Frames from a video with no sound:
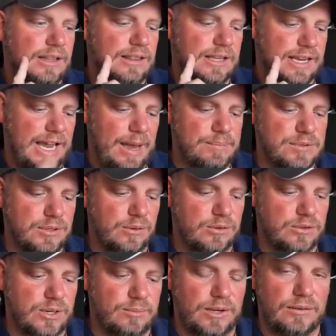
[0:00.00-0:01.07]
the Capstone
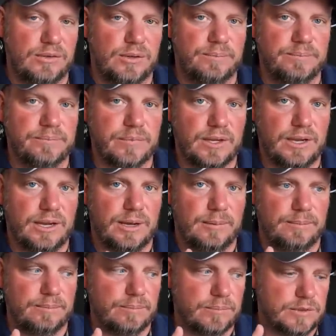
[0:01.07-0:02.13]
trim level.
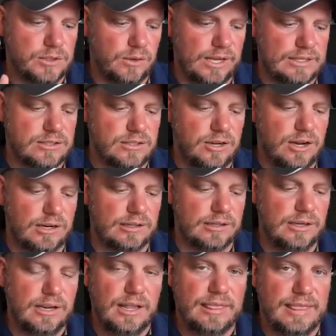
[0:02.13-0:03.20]
So let's talk
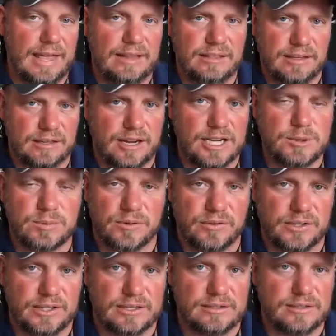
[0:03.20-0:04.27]
that the customer
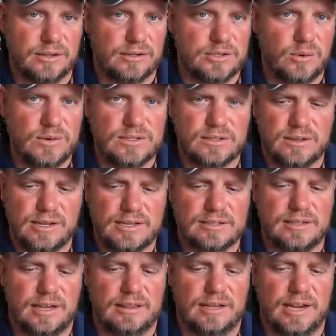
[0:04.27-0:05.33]
for this. So there's always
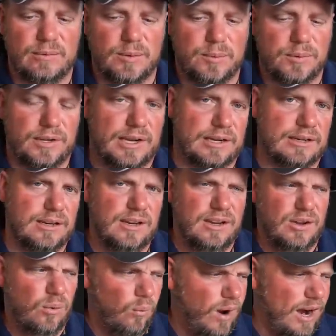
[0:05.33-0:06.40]
things online. People are like,
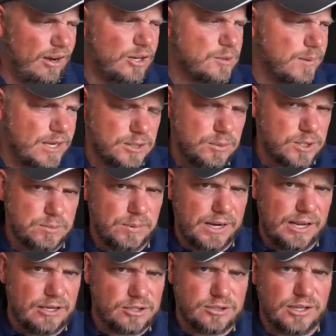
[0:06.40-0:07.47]
why are you spending so much money
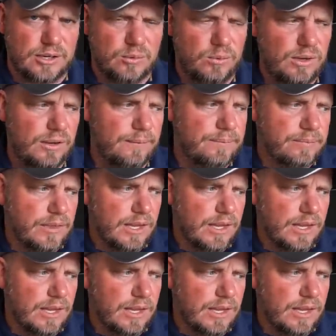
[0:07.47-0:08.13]
on this truck? Well,